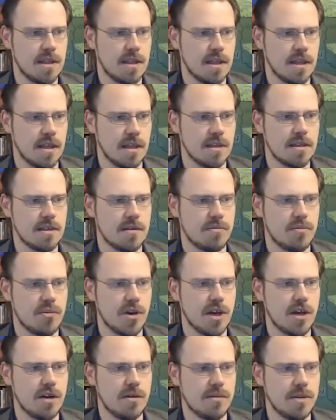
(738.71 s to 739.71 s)
he's a
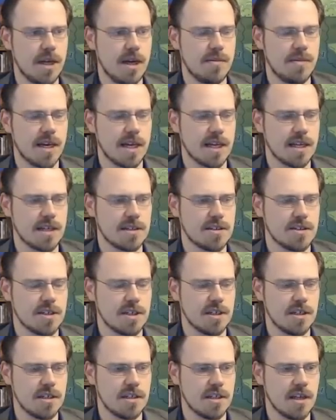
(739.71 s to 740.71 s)
pretty good play because
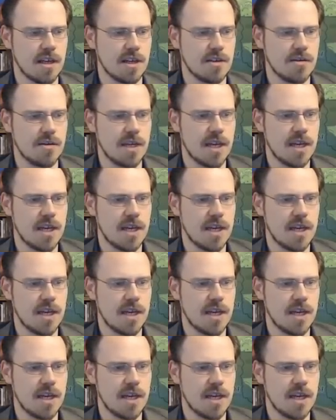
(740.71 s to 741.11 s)
she's not doing